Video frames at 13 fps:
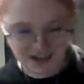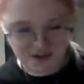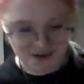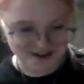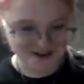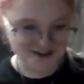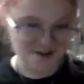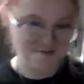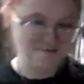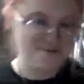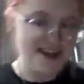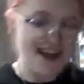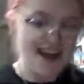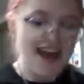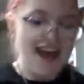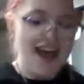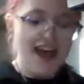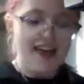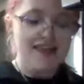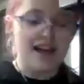corn syrup.
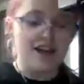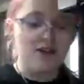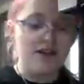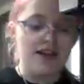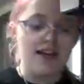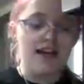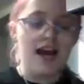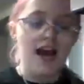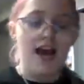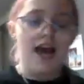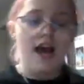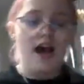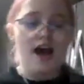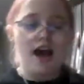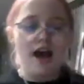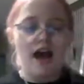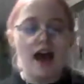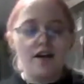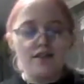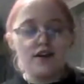Then you need
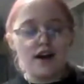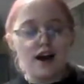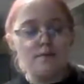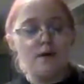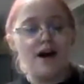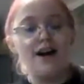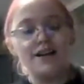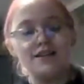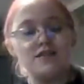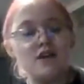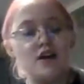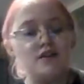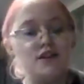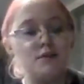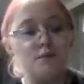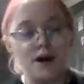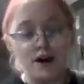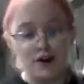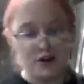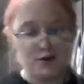1/2 cup unsalted
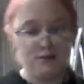butter.